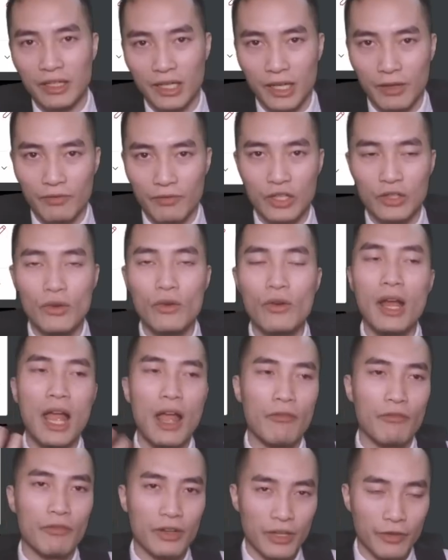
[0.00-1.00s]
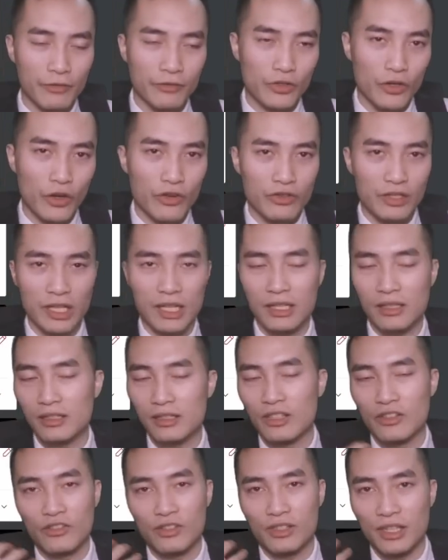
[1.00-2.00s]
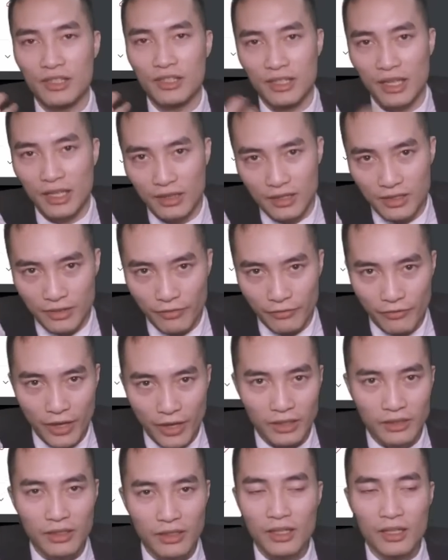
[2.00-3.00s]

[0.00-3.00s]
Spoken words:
and if they don't have enough charge, it just doesn't get this effect.